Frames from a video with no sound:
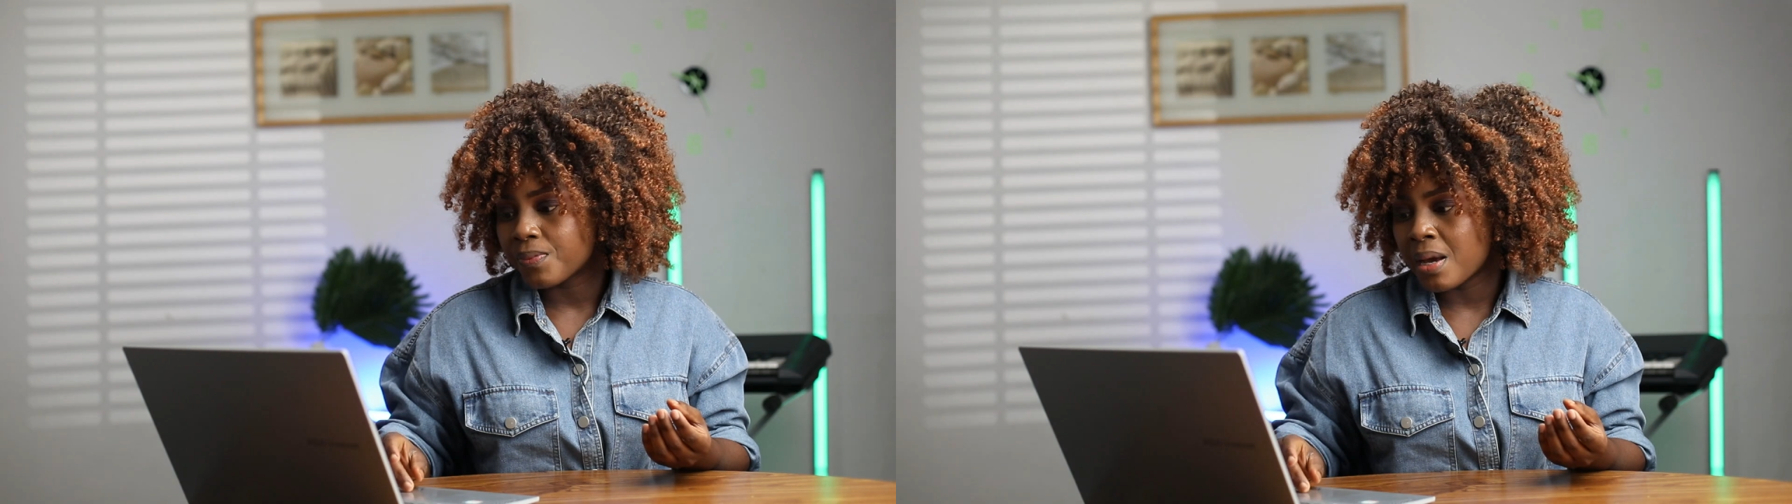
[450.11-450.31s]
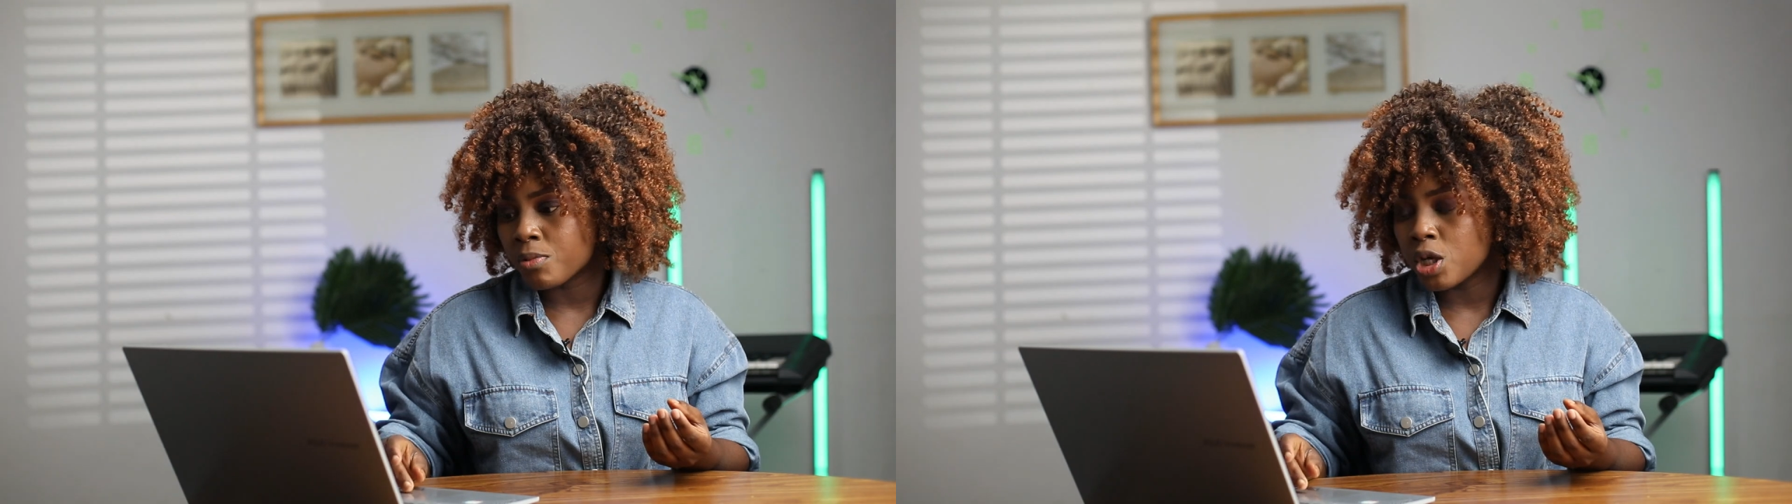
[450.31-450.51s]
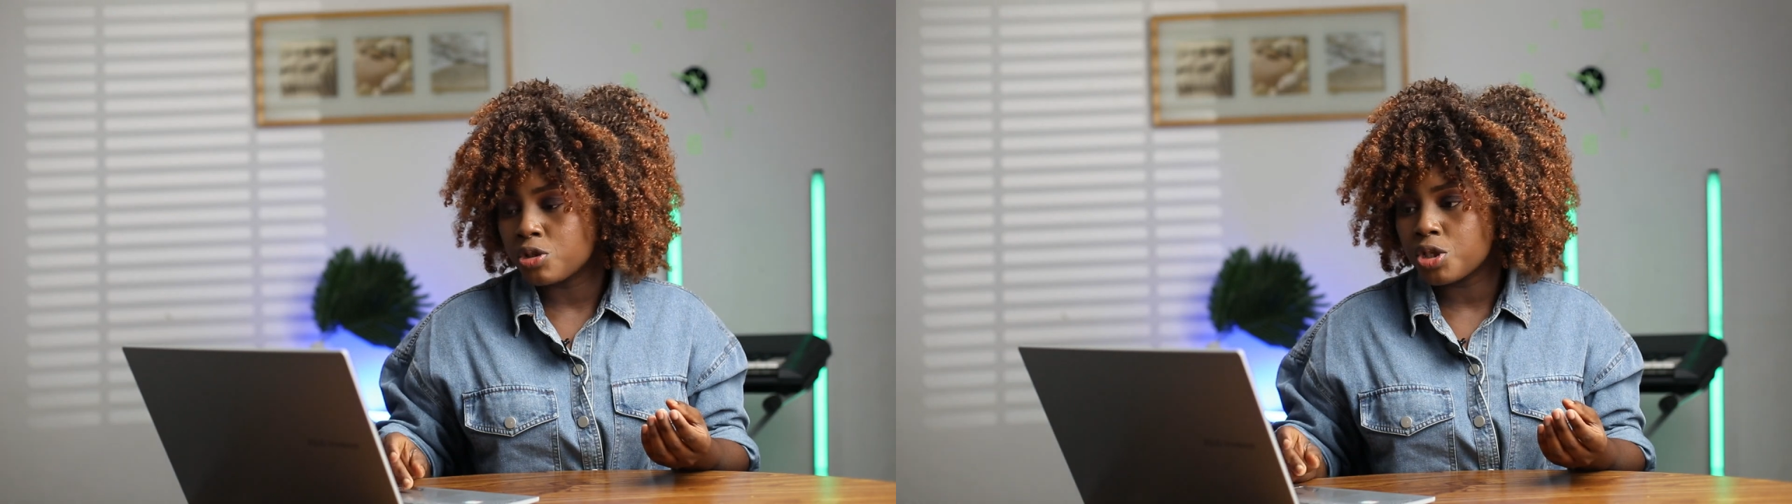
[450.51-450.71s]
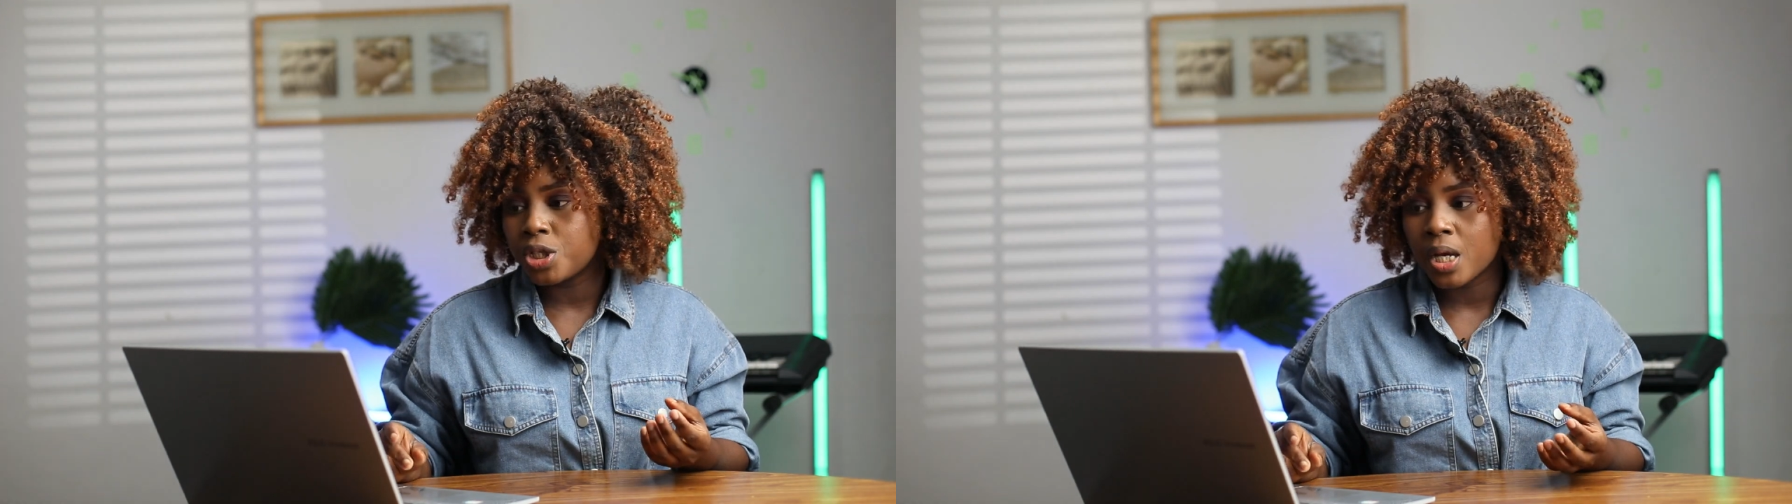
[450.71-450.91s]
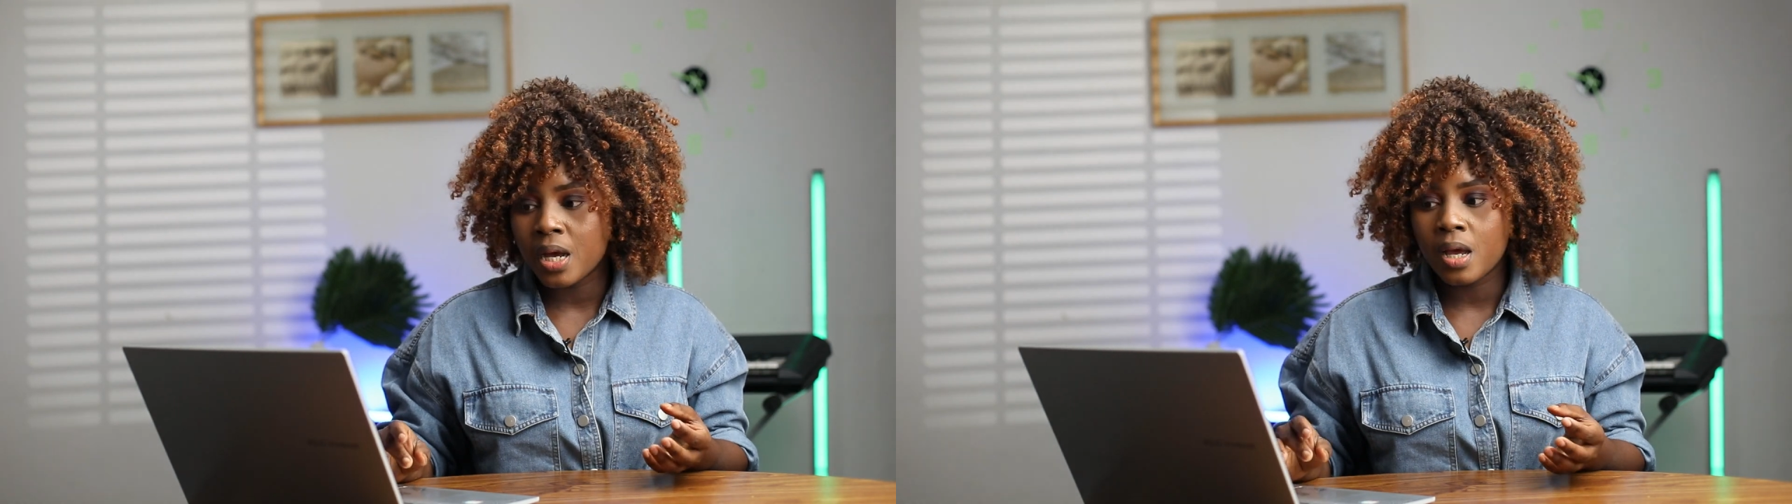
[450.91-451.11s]
I'm going to
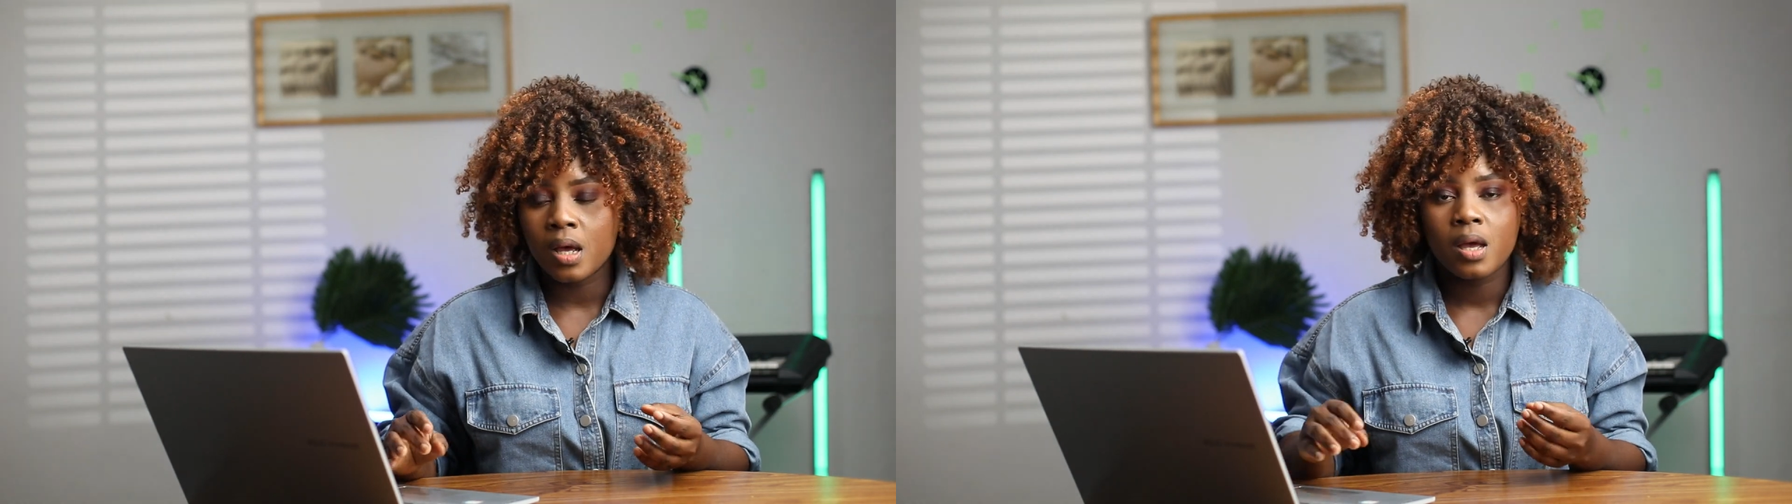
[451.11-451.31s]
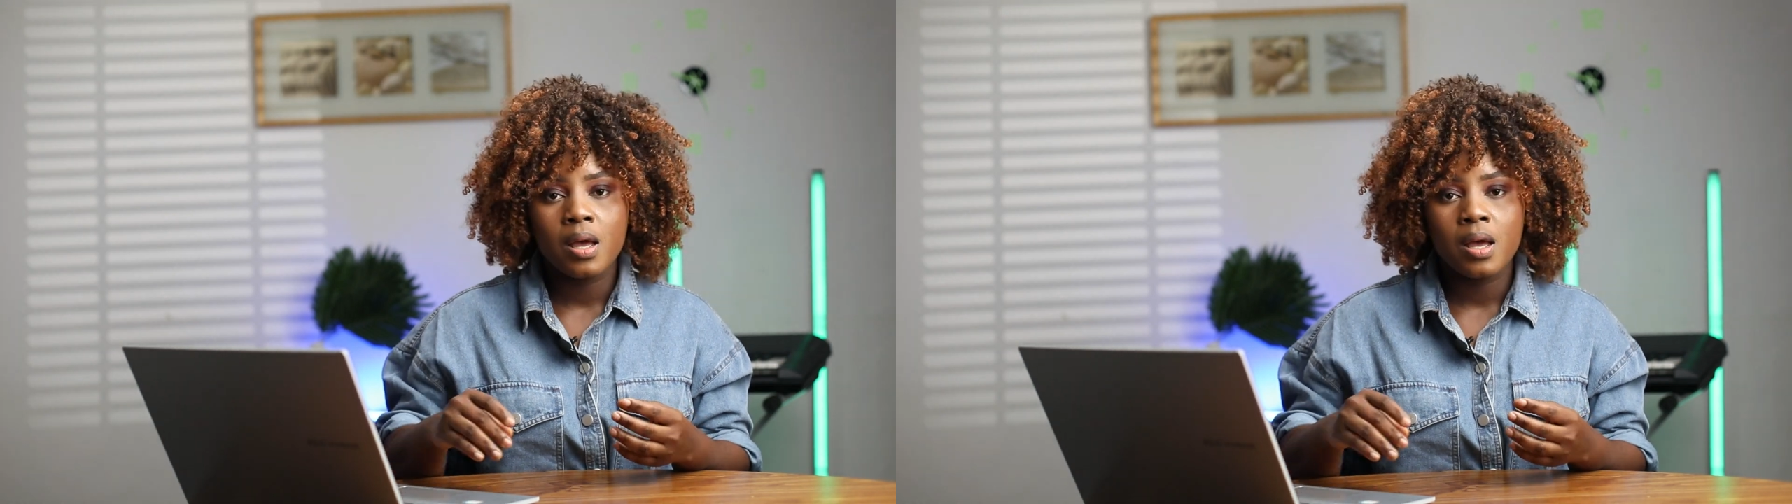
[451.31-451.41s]
share